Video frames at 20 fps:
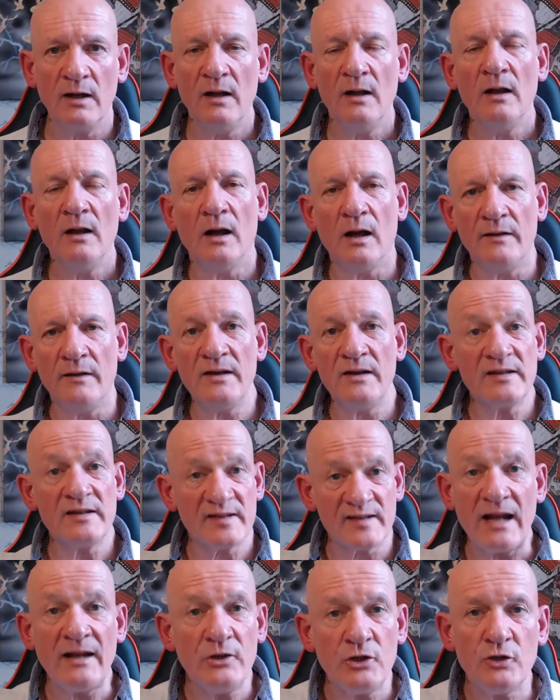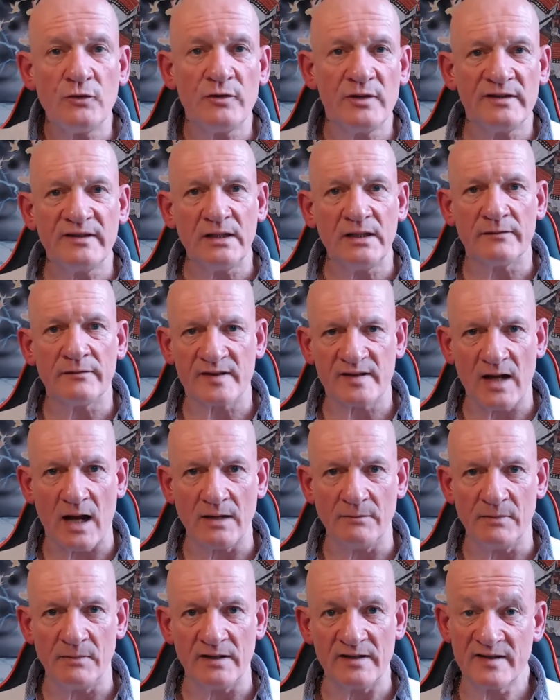And they send you the deed of
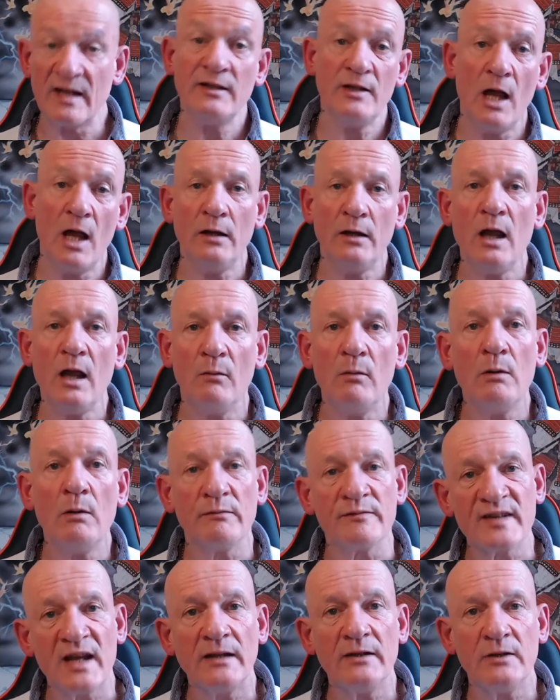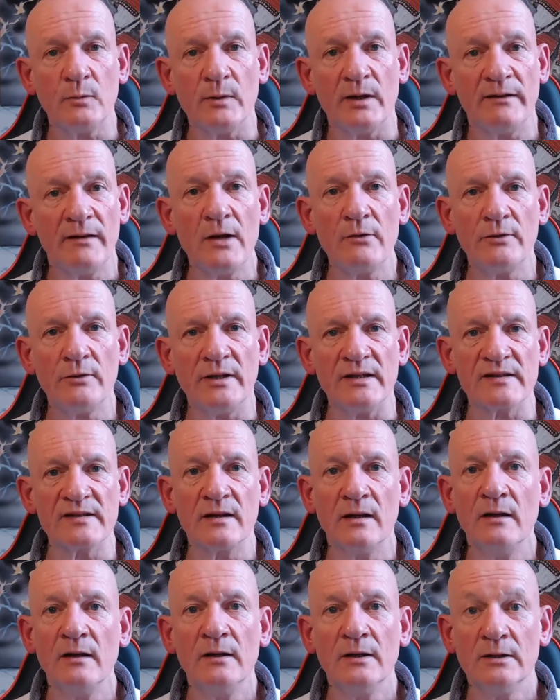assignment, saying, yeah, well, we've sent you it. There it is,
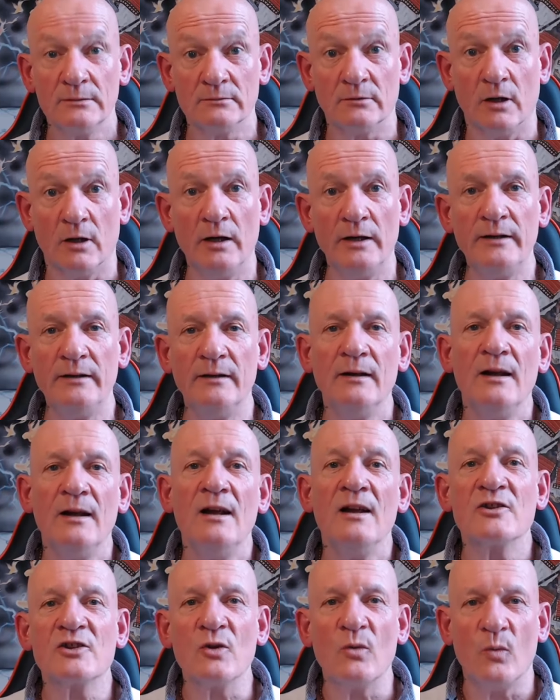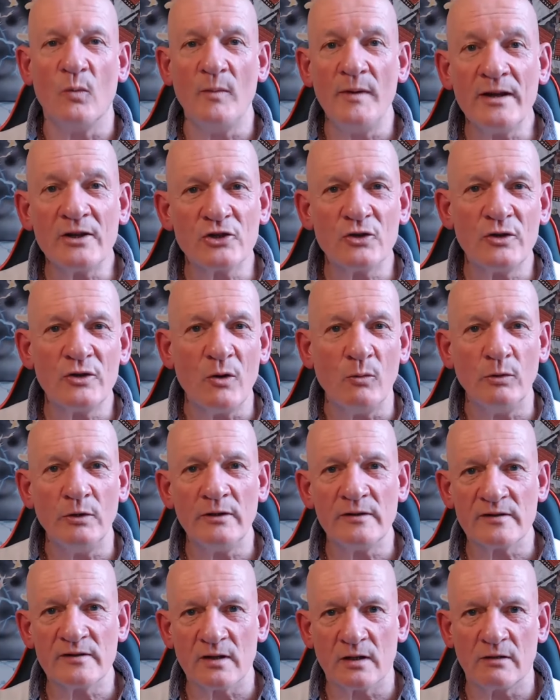right? So make sure your
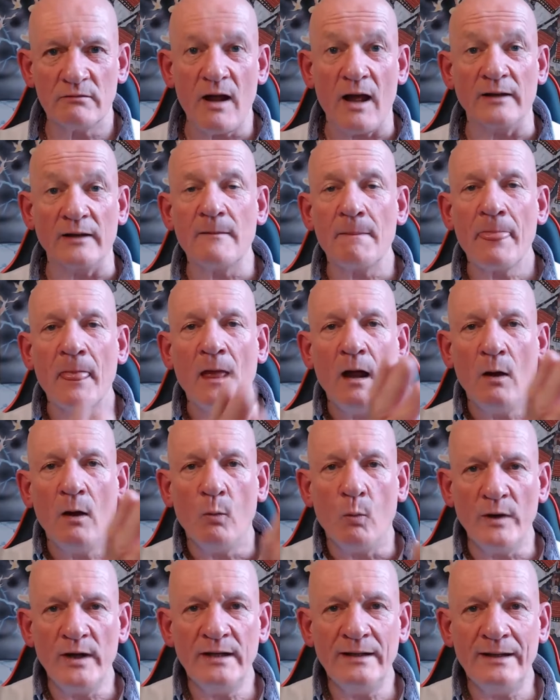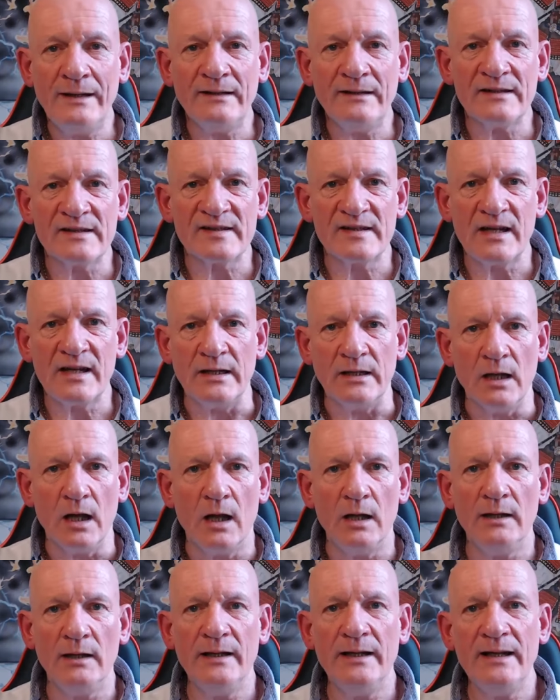words are correct. We need to see a
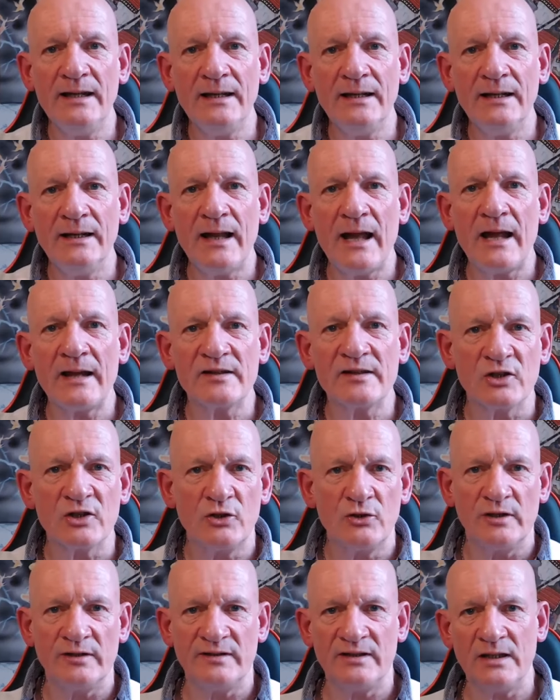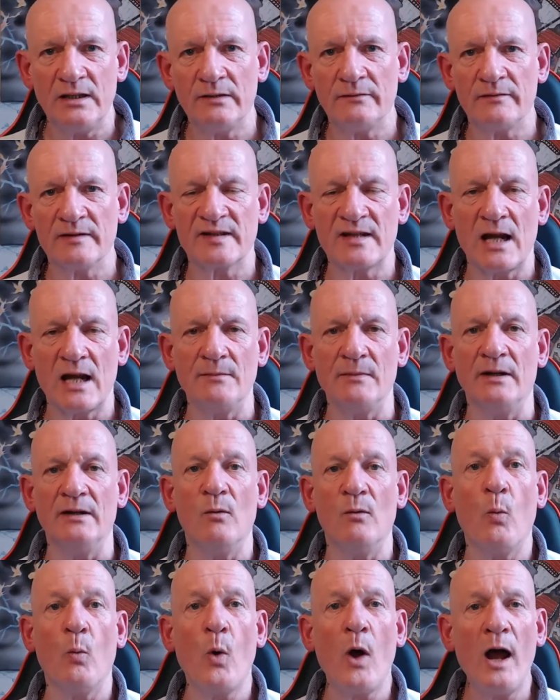legally executed deed of assignment.
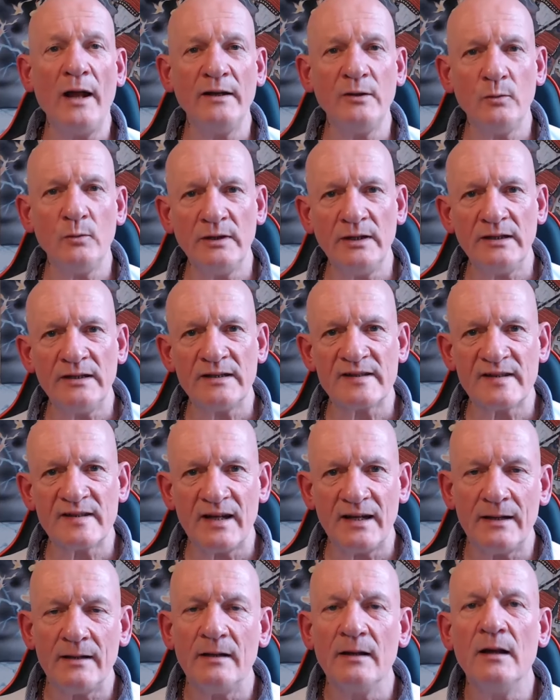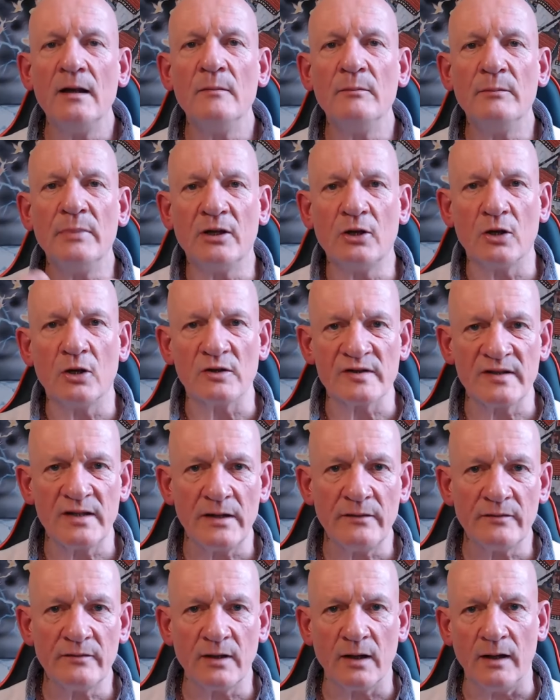Why do we need to see it? Because they've
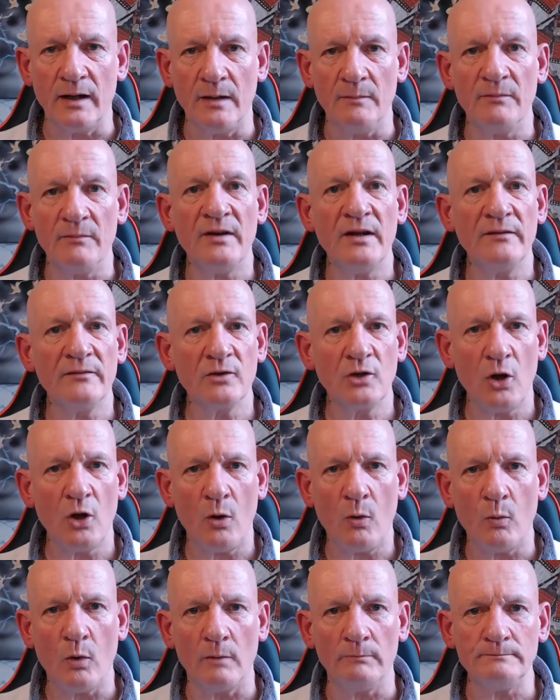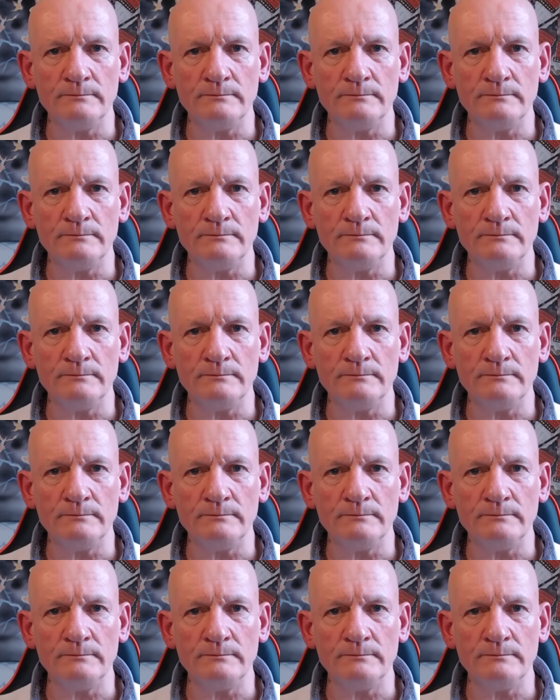claimed they've got one.